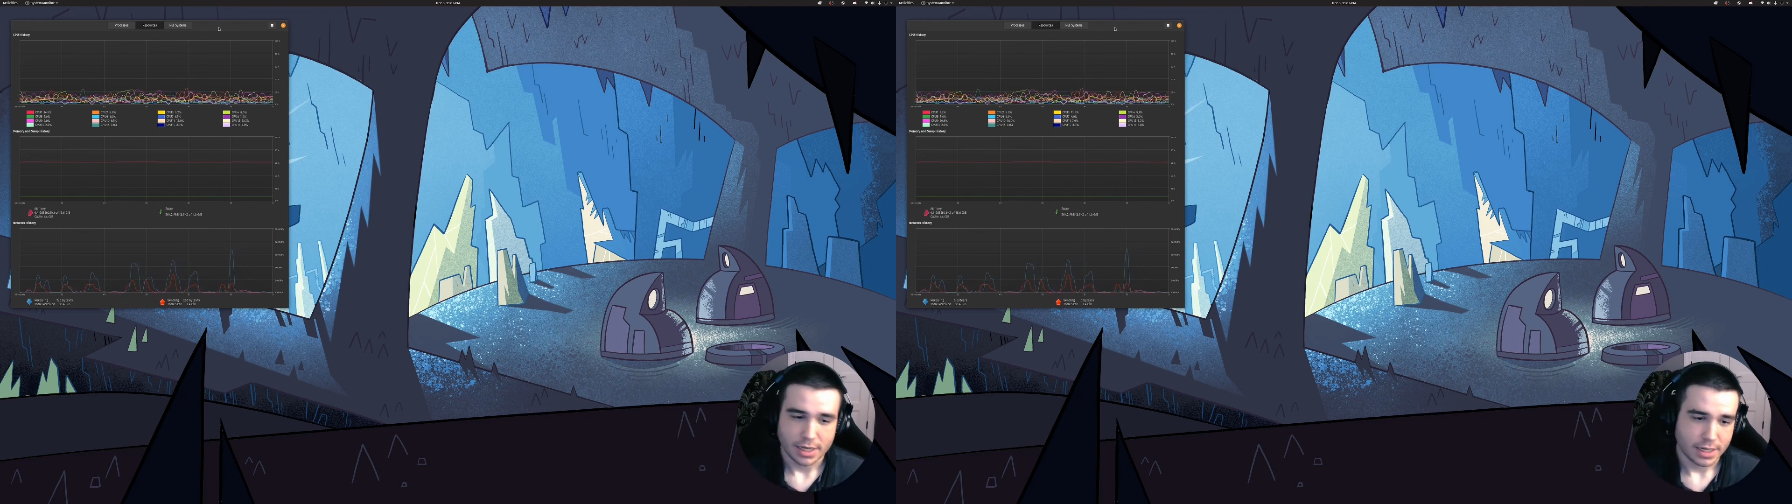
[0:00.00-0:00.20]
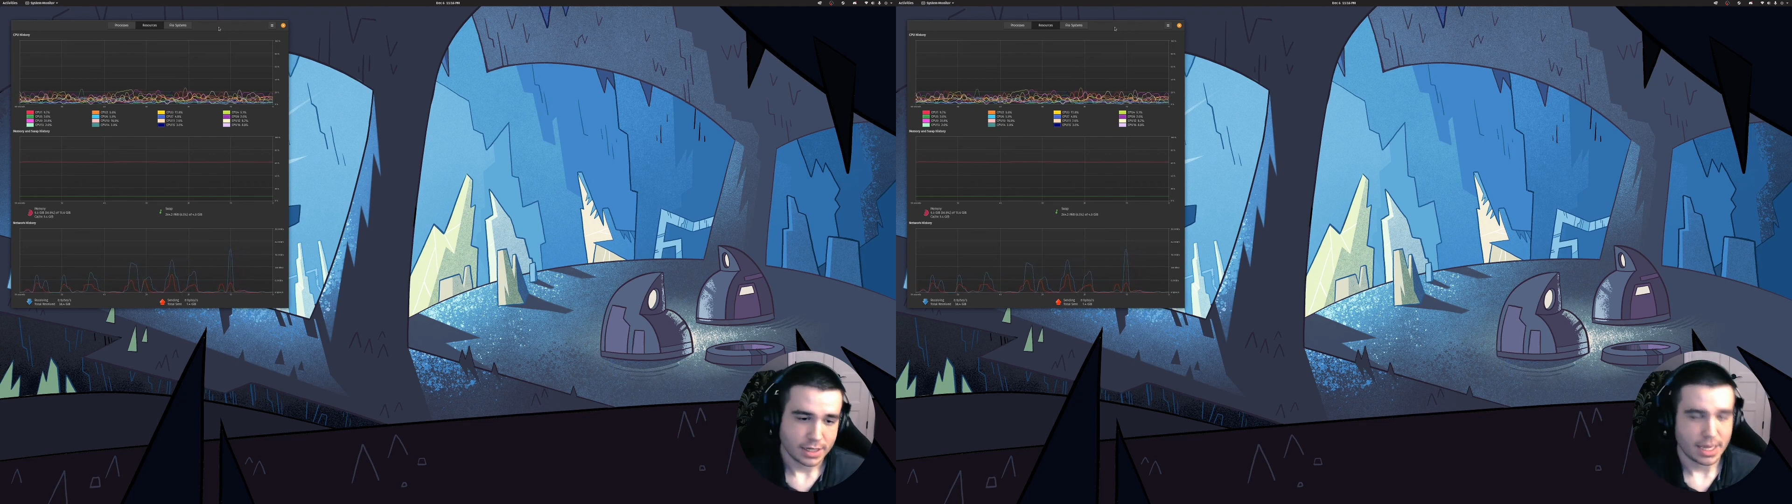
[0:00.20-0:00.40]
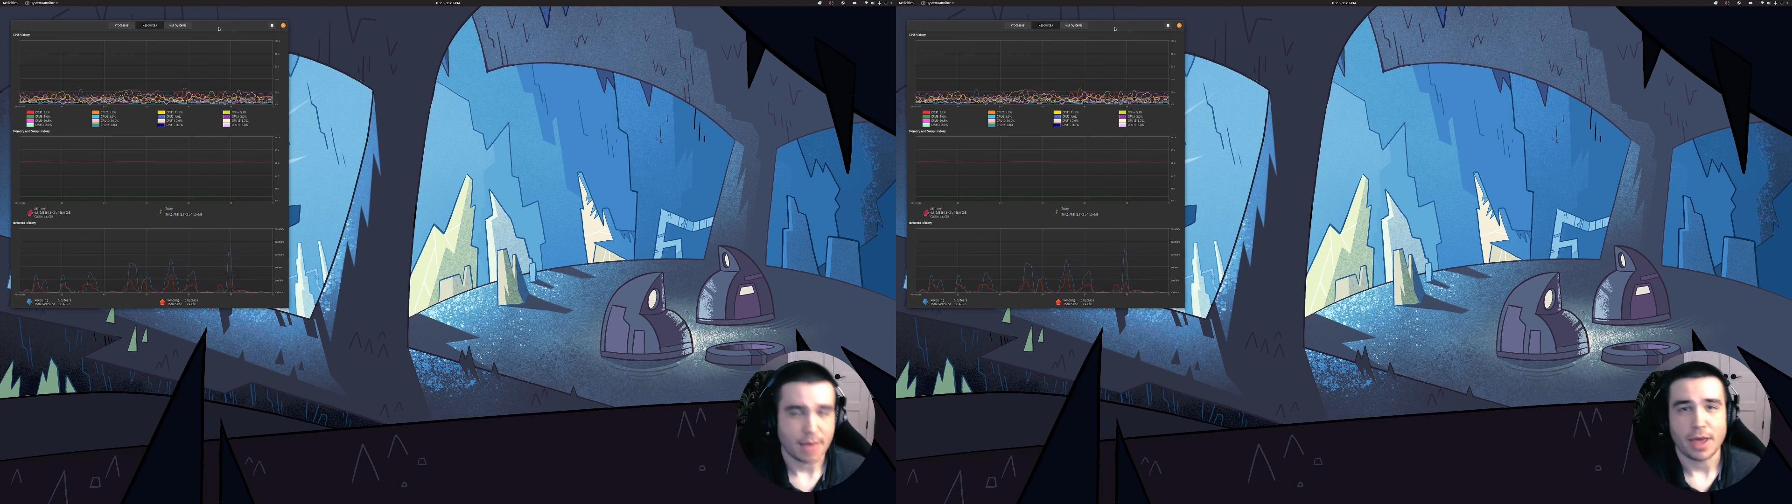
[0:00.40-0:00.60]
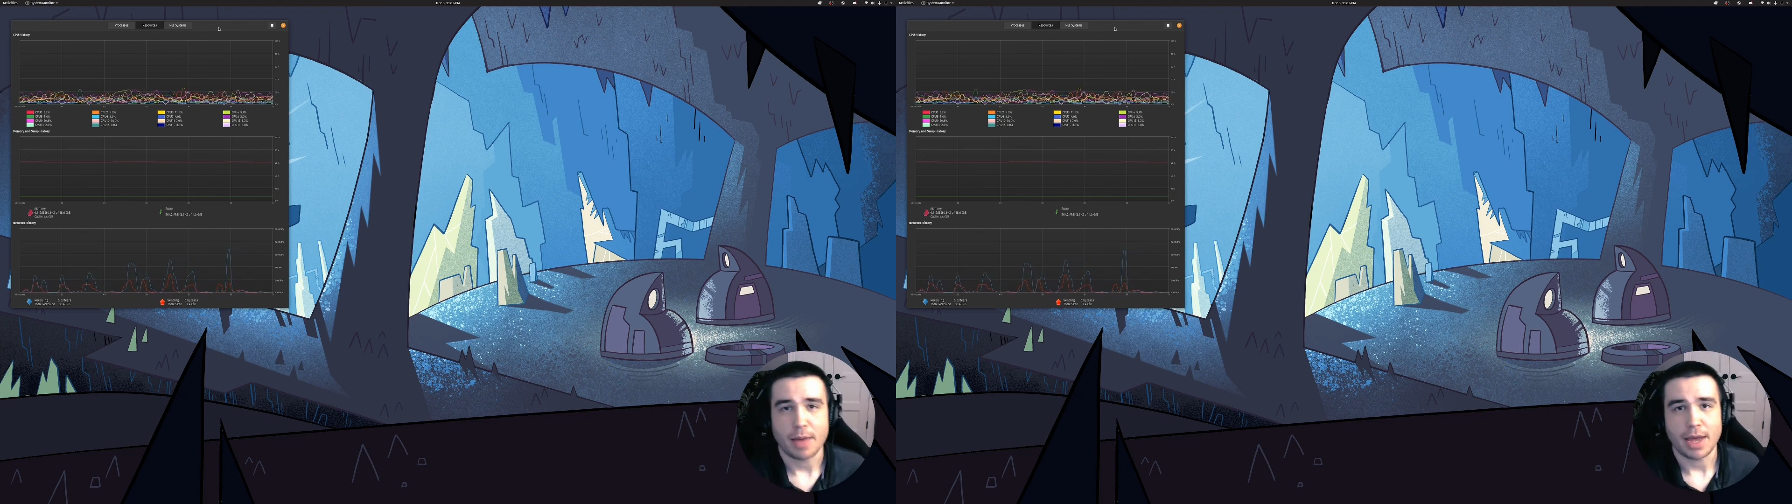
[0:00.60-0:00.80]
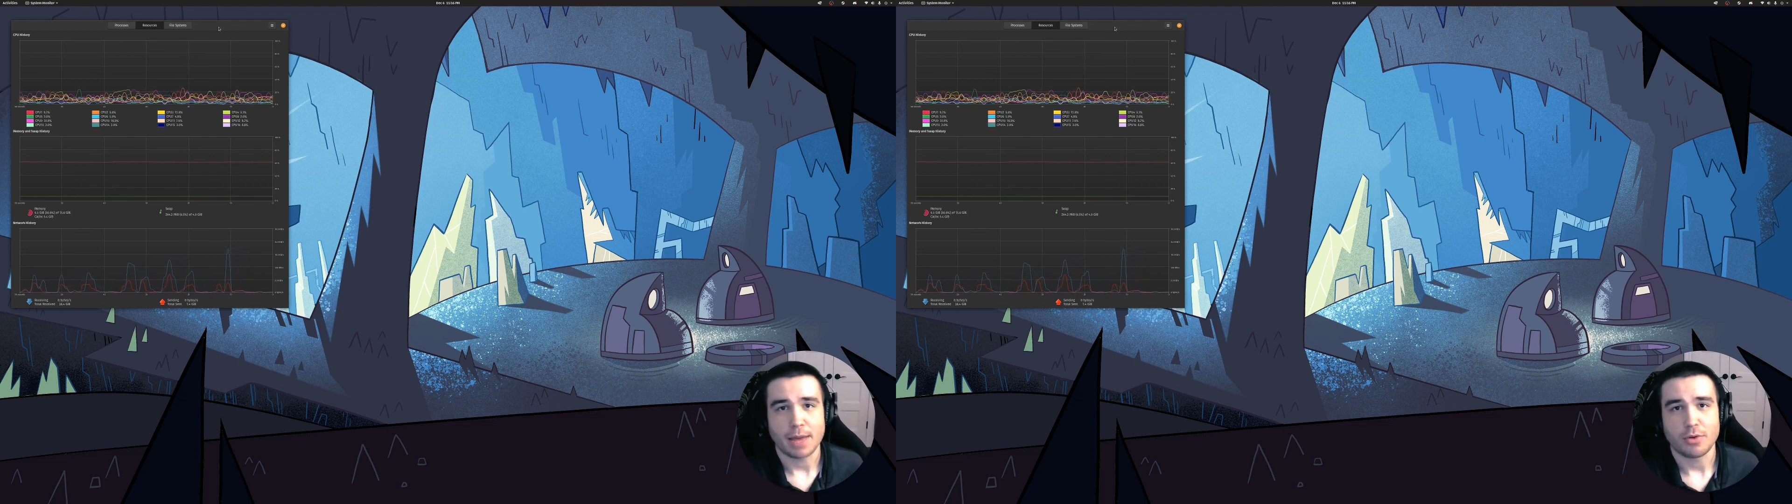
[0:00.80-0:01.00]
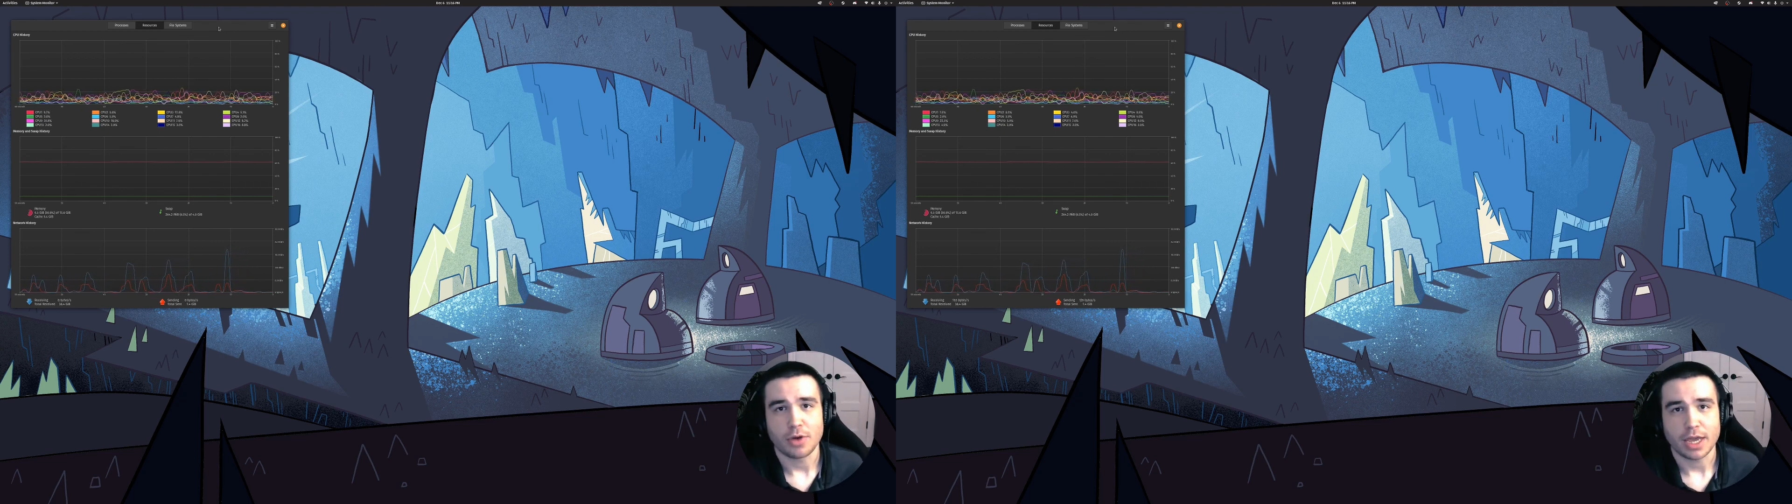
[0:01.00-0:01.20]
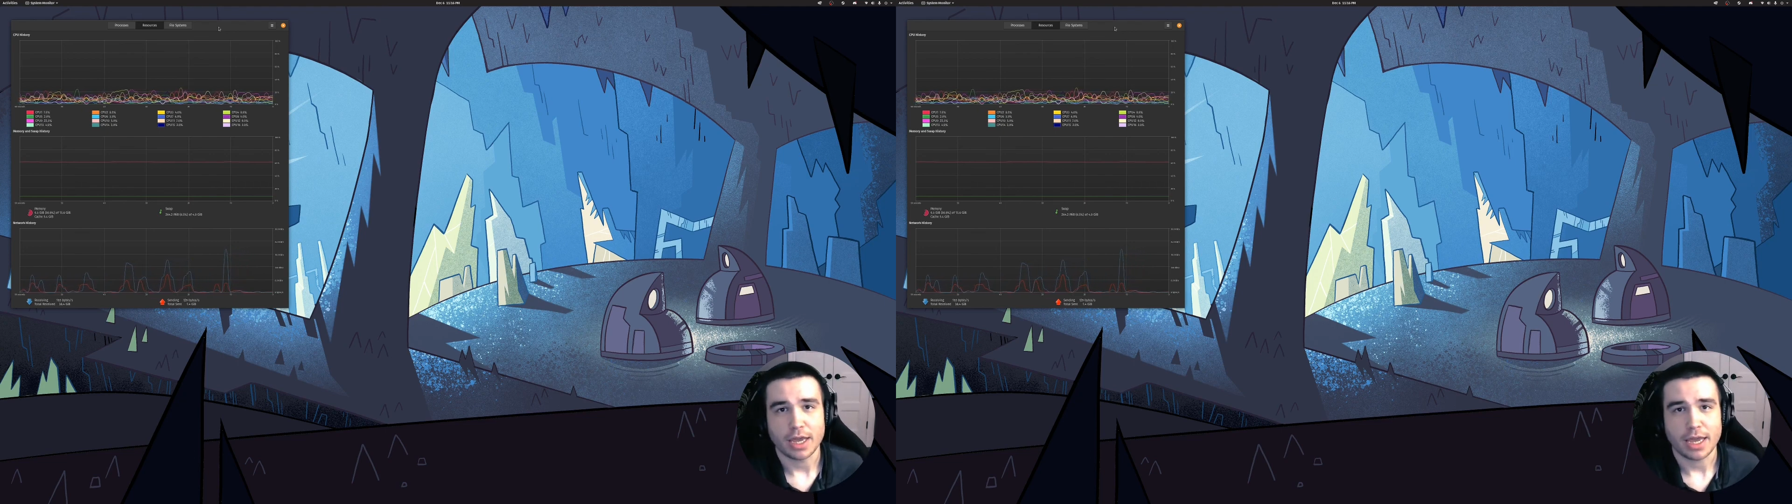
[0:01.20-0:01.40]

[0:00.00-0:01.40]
slap that bad boy